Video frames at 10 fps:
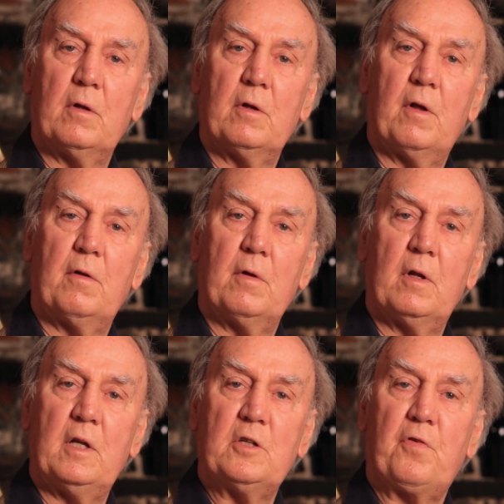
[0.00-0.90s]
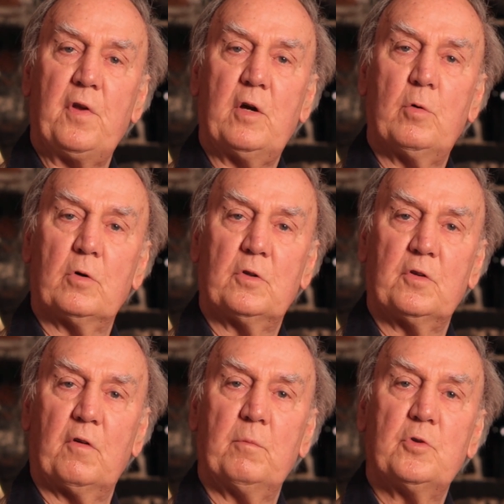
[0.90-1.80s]
and at least 3/4
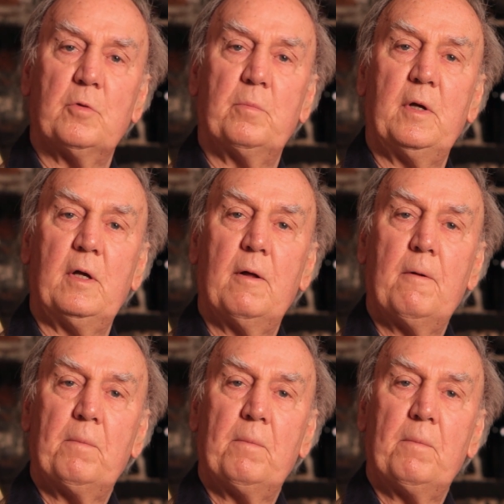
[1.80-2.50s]
of them should be